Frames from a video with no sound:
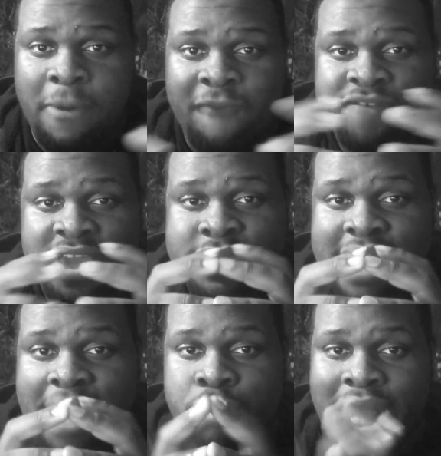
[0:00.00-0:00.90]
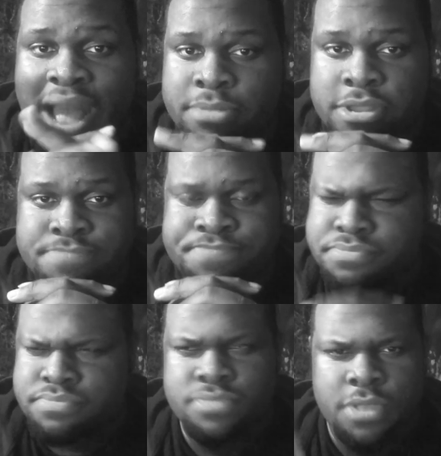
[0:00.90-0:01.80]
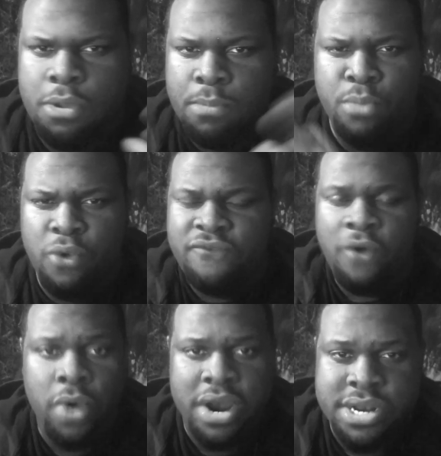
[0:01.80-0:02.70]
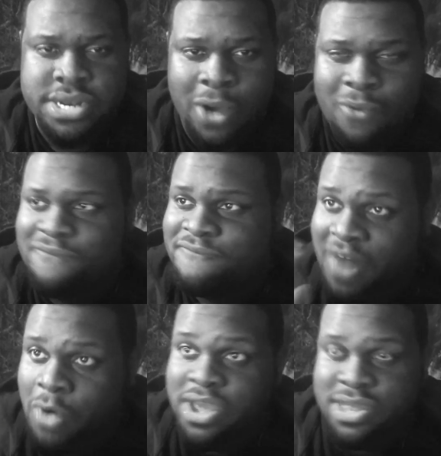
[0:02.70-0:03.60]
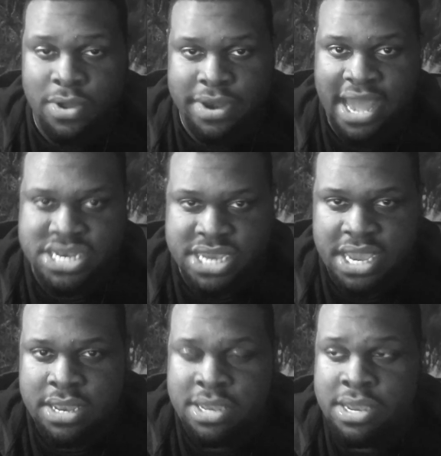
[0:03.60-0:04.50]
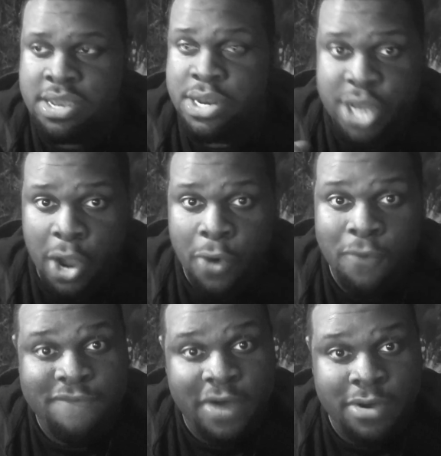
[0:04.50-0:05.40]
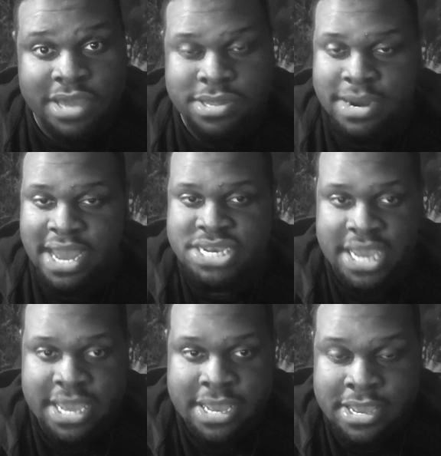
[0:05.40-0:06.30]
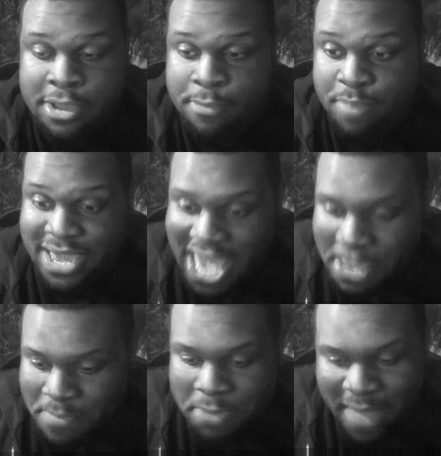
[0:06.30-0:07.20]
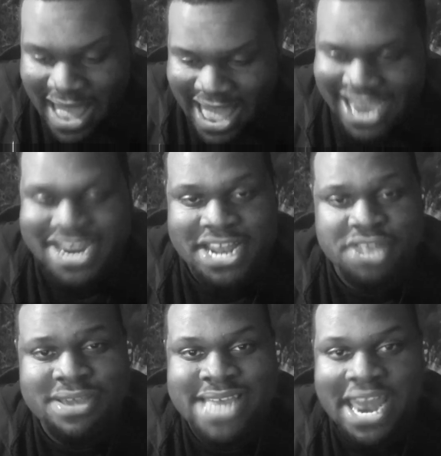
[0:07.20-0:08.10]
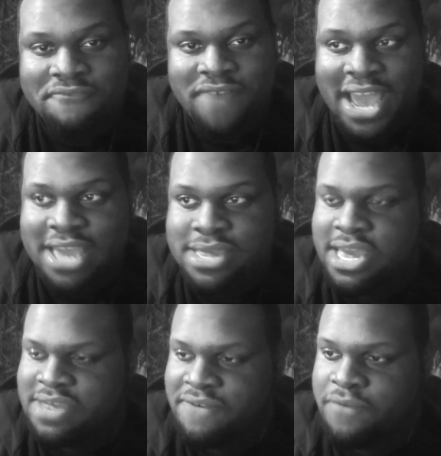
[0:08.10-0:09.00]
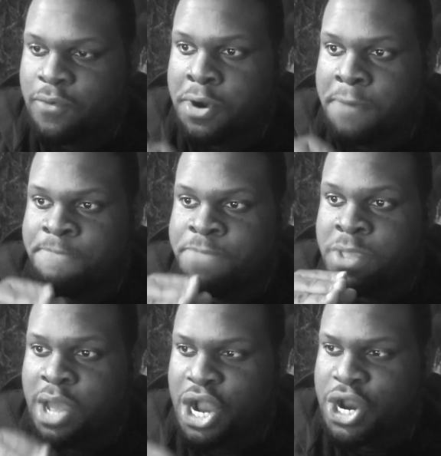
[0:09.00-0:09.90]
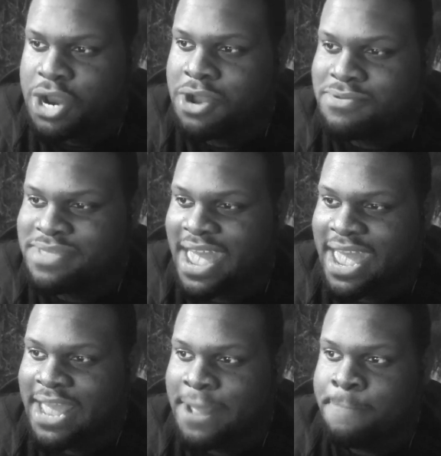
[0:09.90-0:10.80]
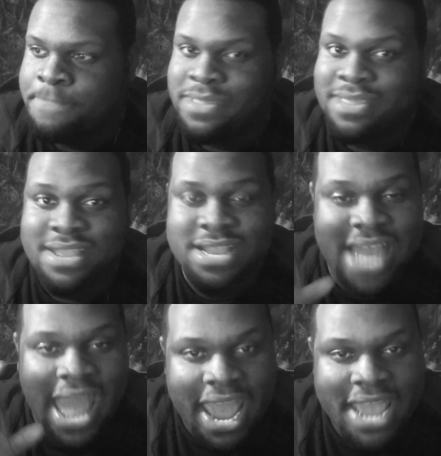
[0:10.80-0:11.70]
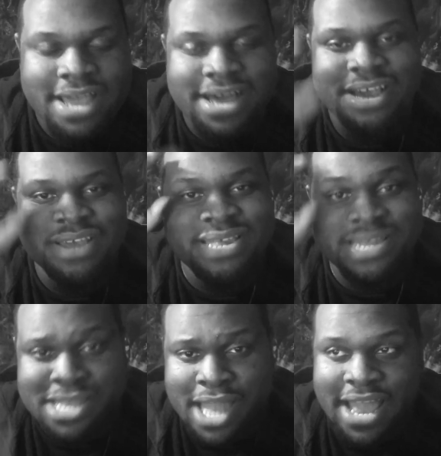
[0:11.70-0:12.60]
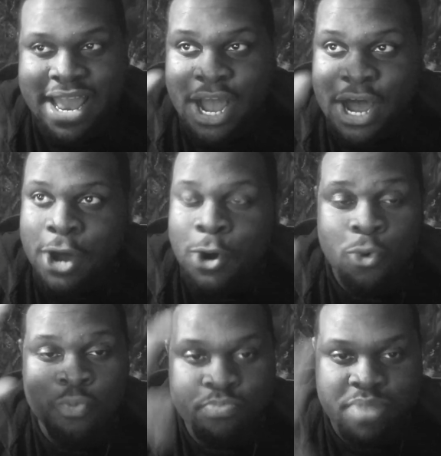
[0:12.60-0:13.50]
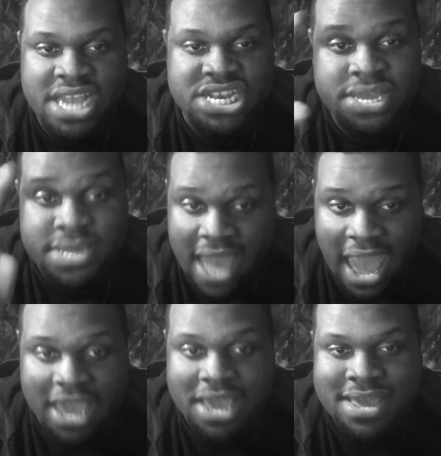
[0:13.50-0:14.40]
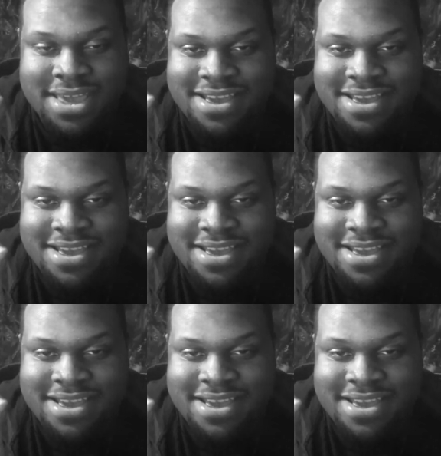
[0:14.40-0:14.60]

both fix that problem, move forward. Don't focus on that shit. Don't focus on that shit. But keep in mind that this advice is for a girl that ain't a slut, hoe, bitch, skank.